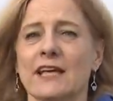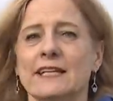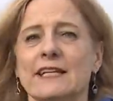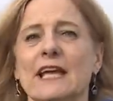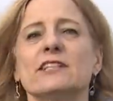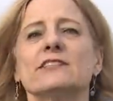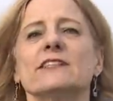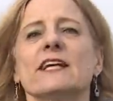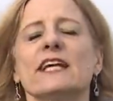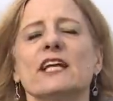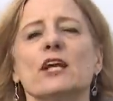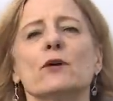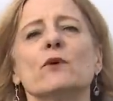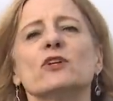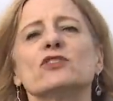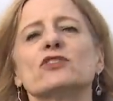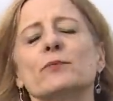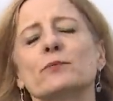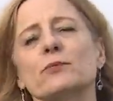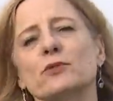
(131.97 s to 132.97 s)
They say they
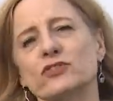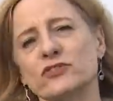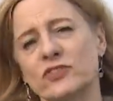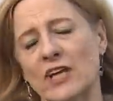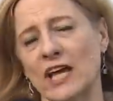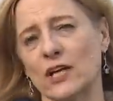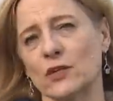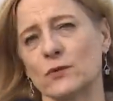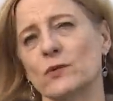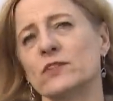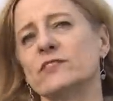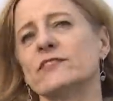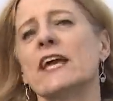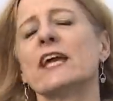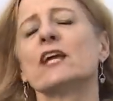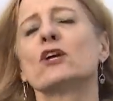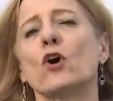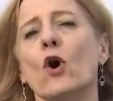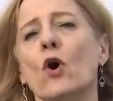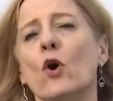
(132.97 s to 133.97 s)
want to protect what
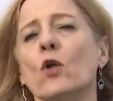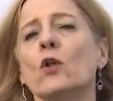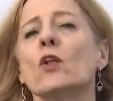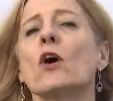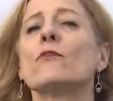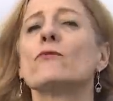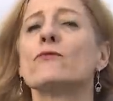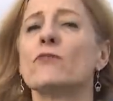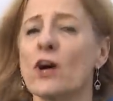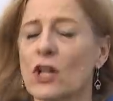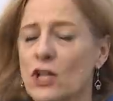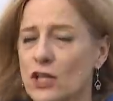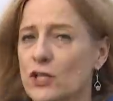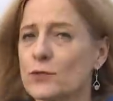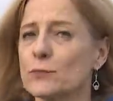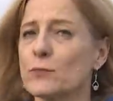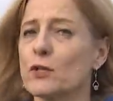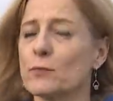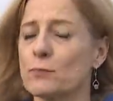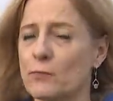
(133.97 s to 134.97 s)
they call a
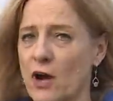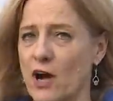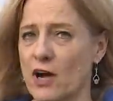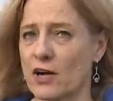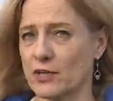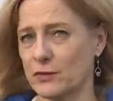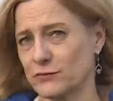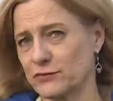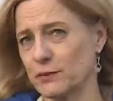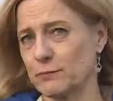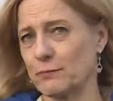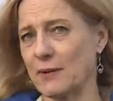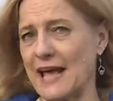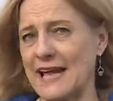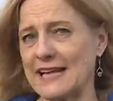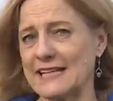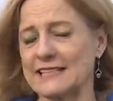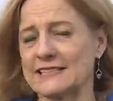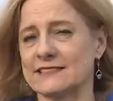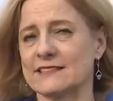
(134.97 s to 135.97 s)
vulnerable part of the
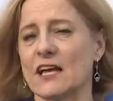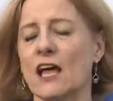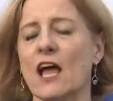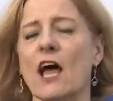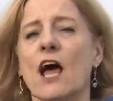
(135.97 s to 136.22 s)
planet